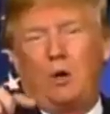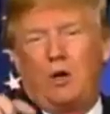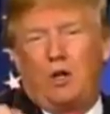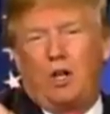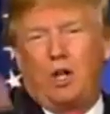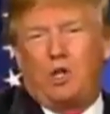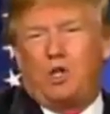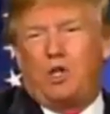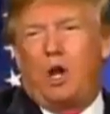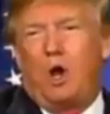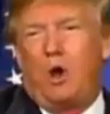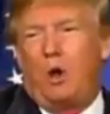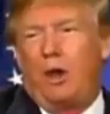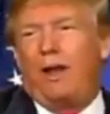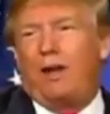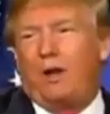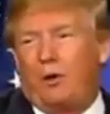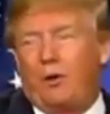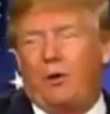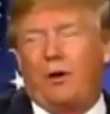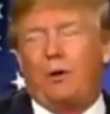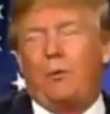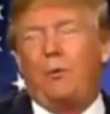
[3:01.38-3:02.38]
show
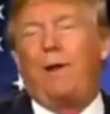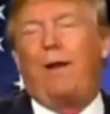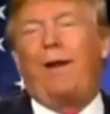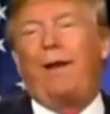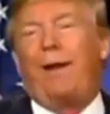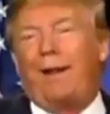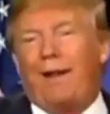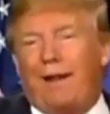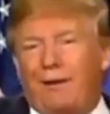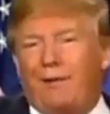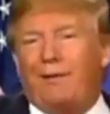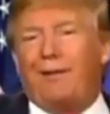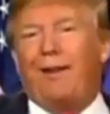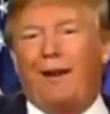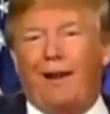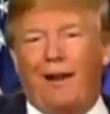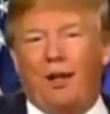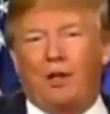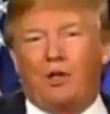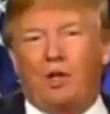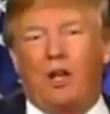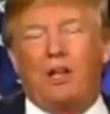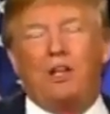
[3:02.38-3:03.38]
Hillary winning an
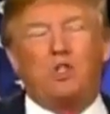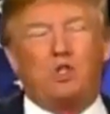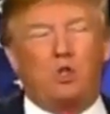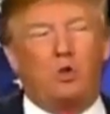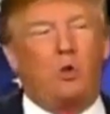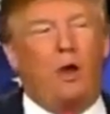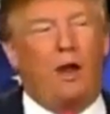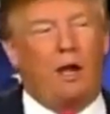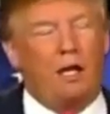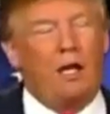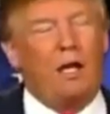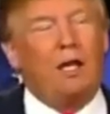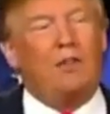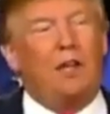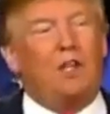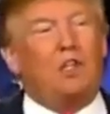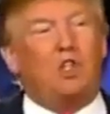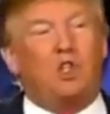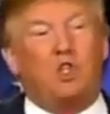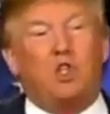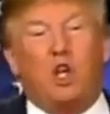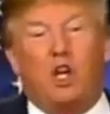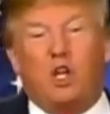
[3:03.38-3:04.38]
election. It's great. That's
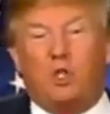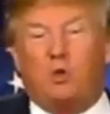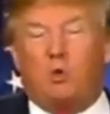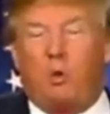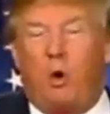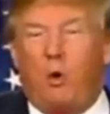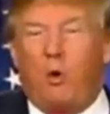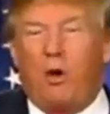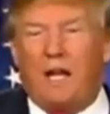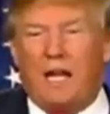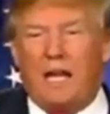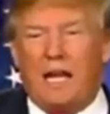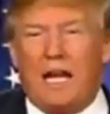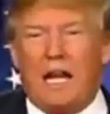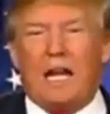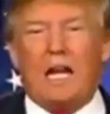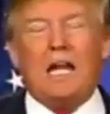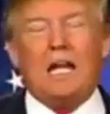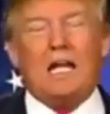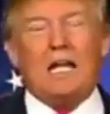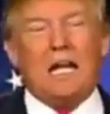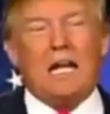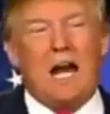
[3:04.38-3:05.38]
just what we
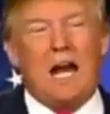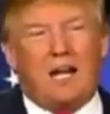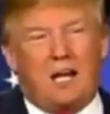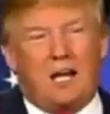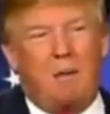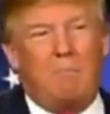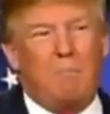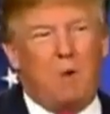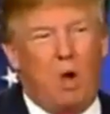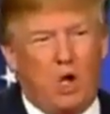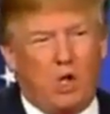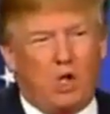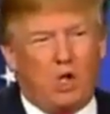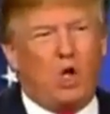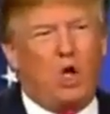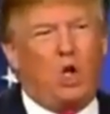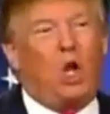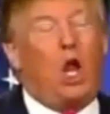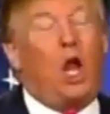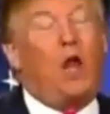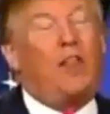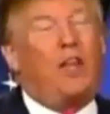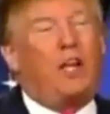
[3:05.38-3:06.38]
need, a
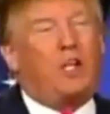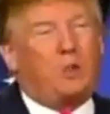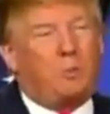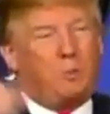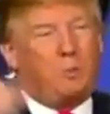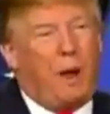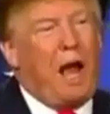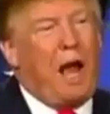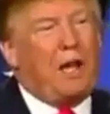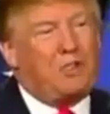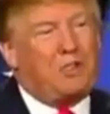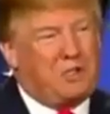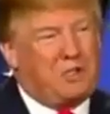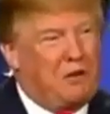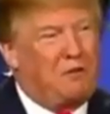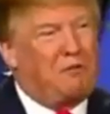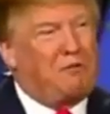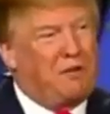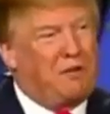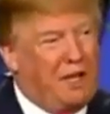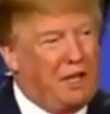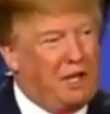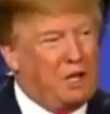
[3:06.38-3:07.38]
commercial that's positive
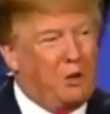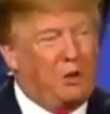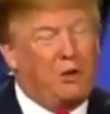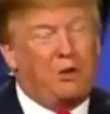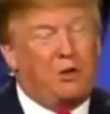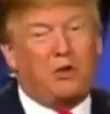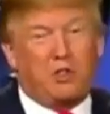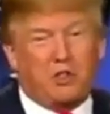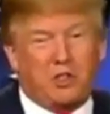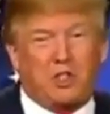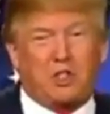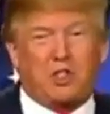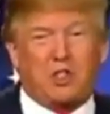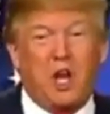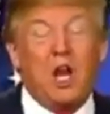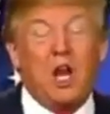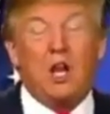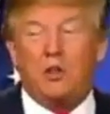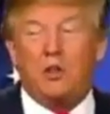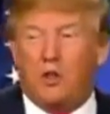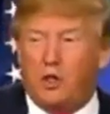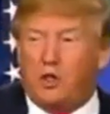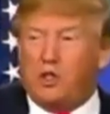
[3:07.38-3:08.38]
for Hillary. This
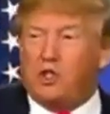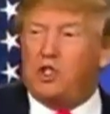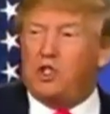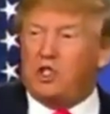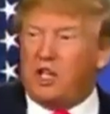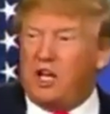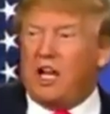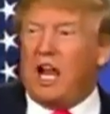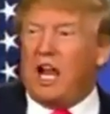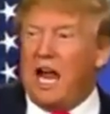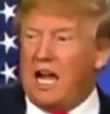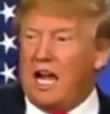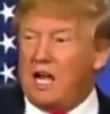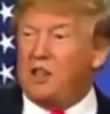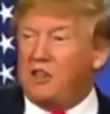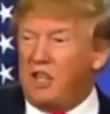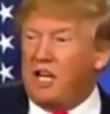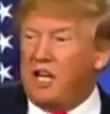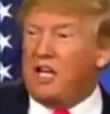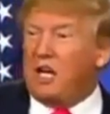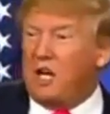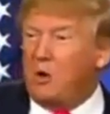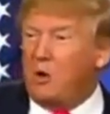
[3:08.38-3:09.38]
is the kind of
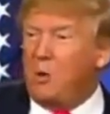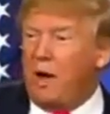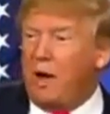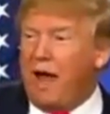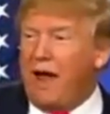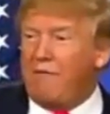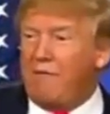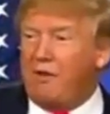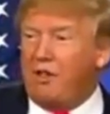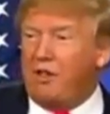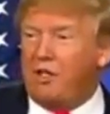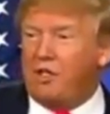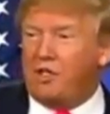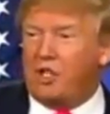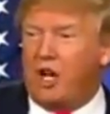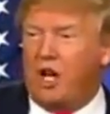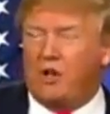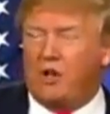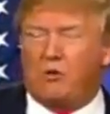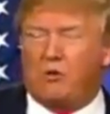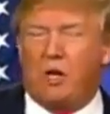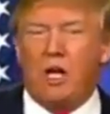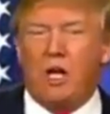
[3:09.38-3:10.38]
thinking we have in this
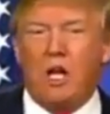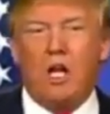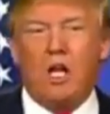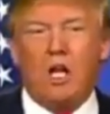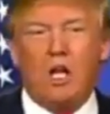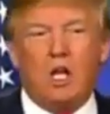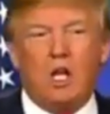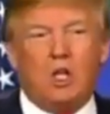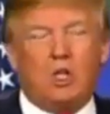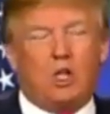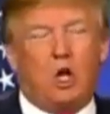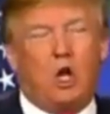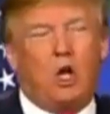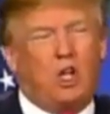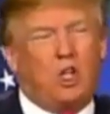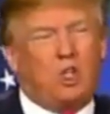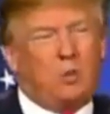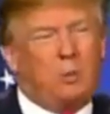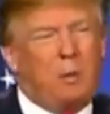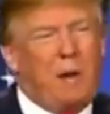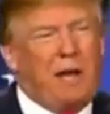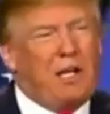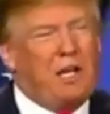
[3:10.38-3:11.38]
country. So he'll
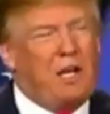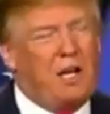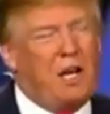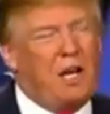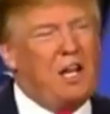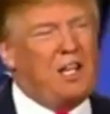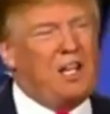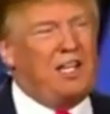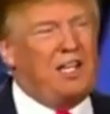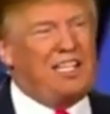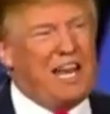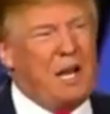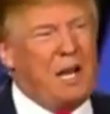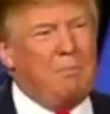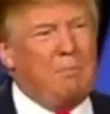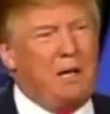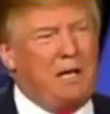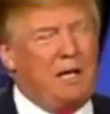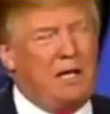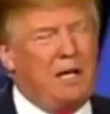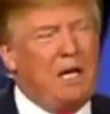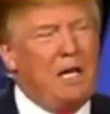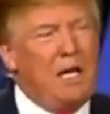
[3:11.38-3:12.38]
spend another $10
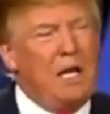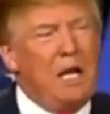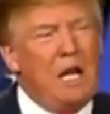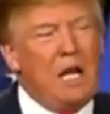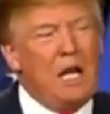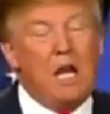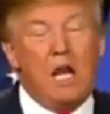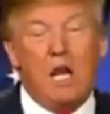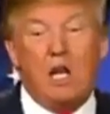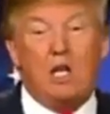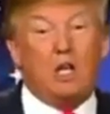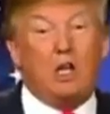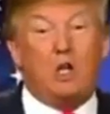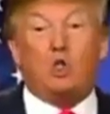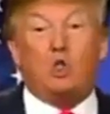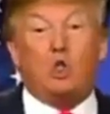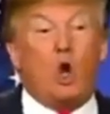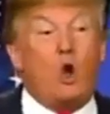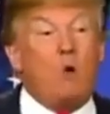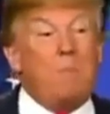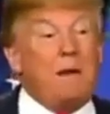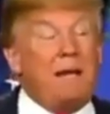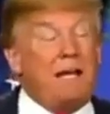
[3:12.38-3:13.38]
million. He does
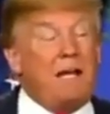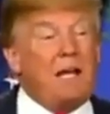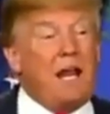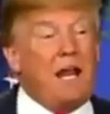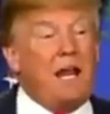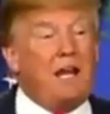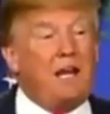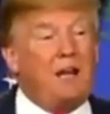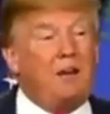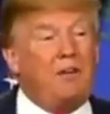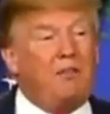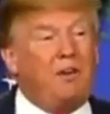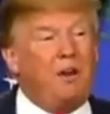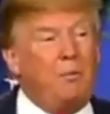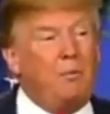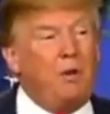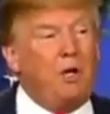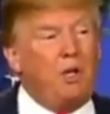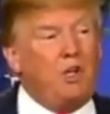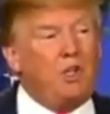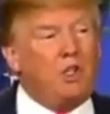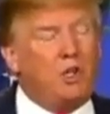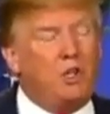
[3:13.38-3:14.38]
so many negative
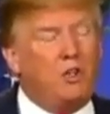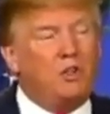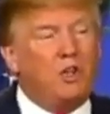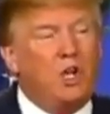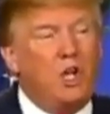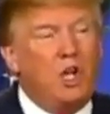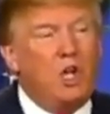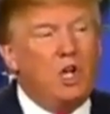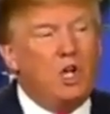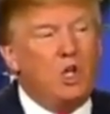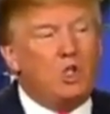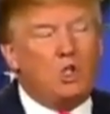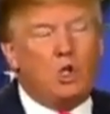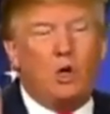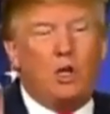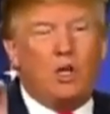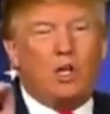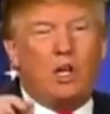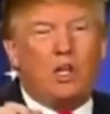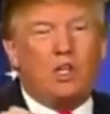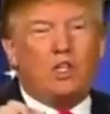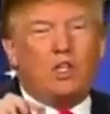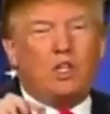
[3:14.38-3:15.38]
commercials. So he
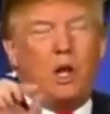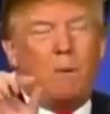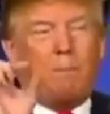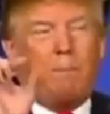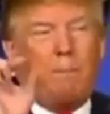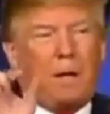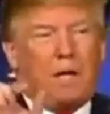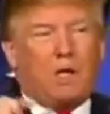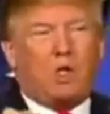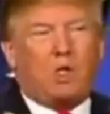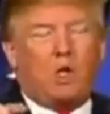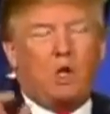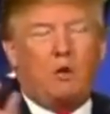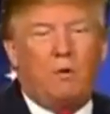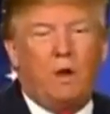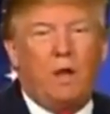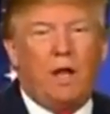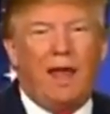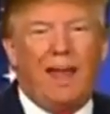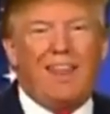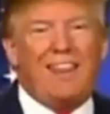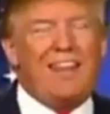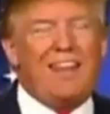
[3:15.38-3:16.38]
does a picture of,
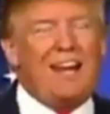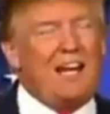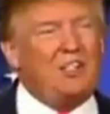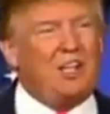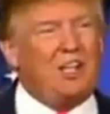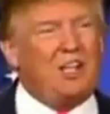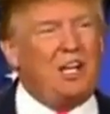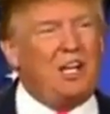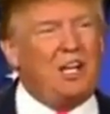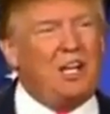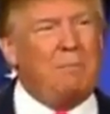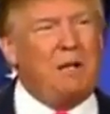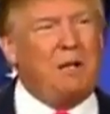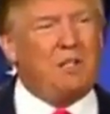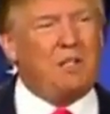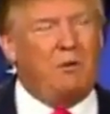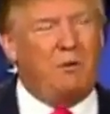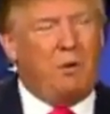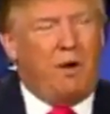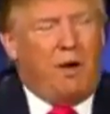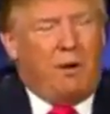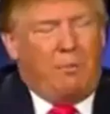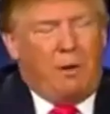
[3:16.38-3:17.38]
and then I said to myself,
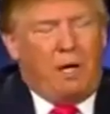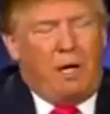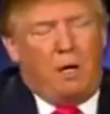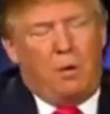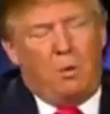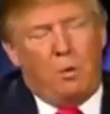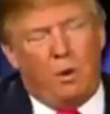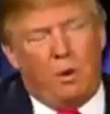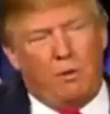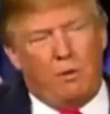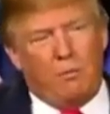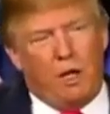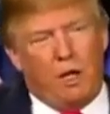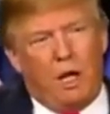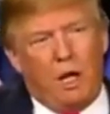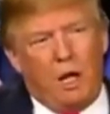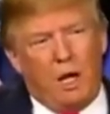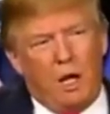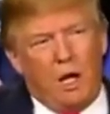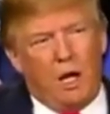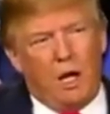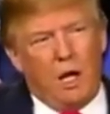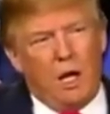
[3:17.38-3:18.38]
wait a minute.
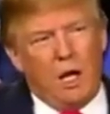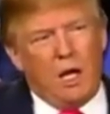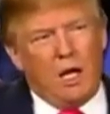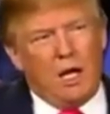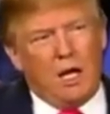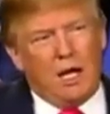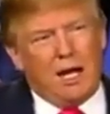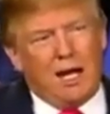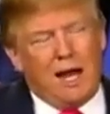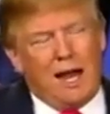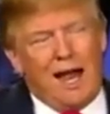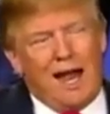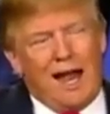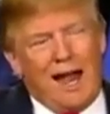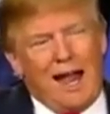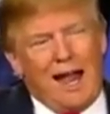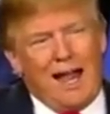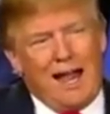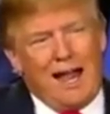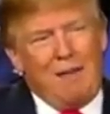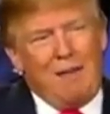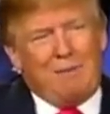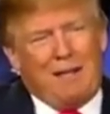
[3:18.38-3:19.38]

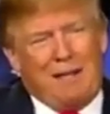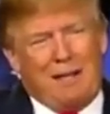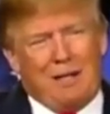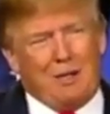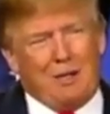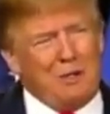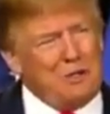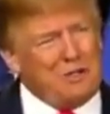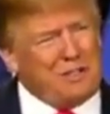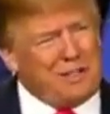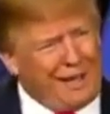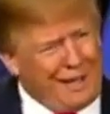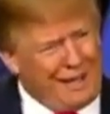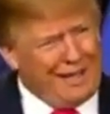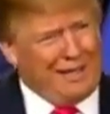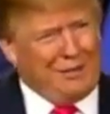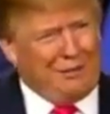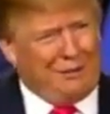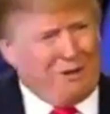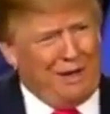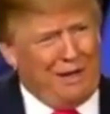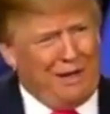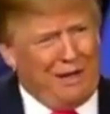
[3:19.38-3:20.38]
I'm going to lose to
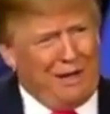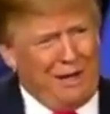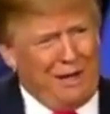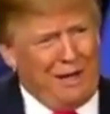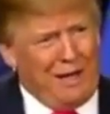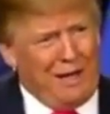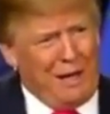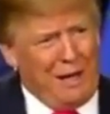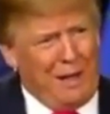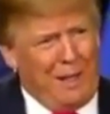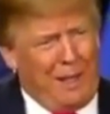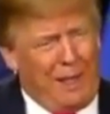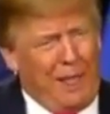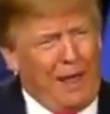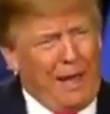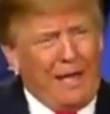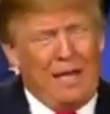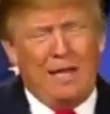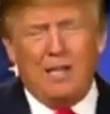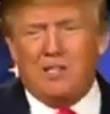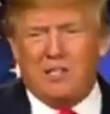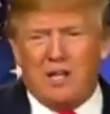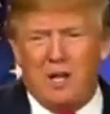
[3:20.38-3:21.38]
Hillary, and
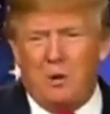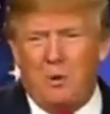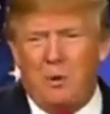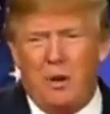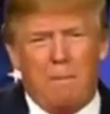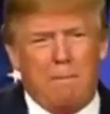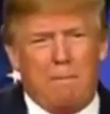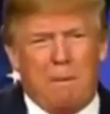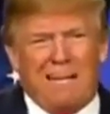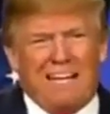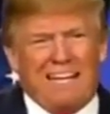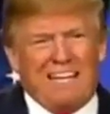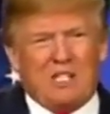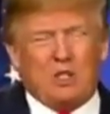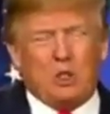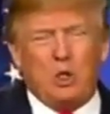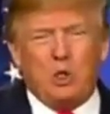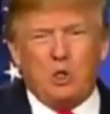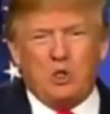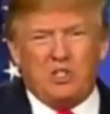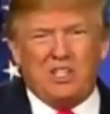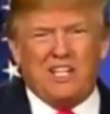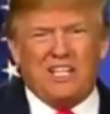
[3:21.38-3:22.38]
he's going to win, but he's
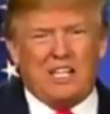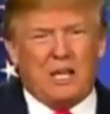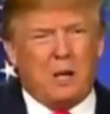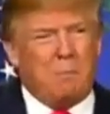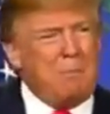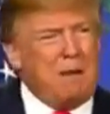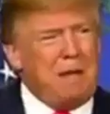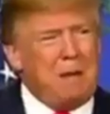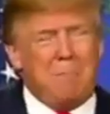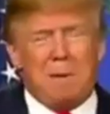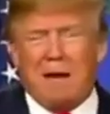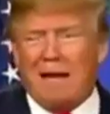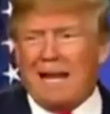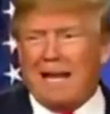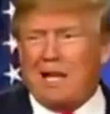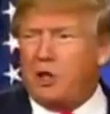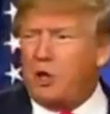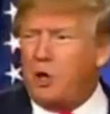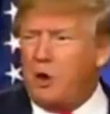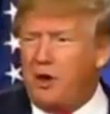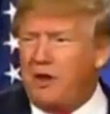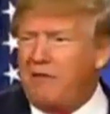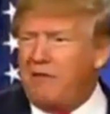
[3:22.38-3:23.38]
losing to me by like
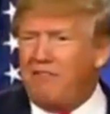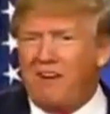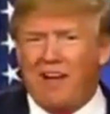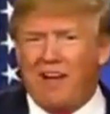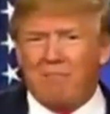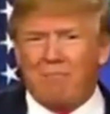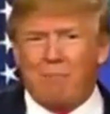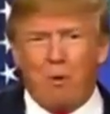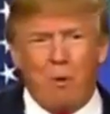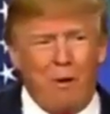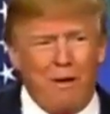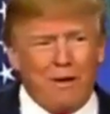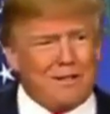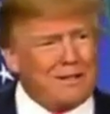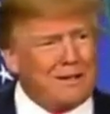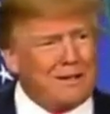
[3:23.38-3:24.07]
35 points.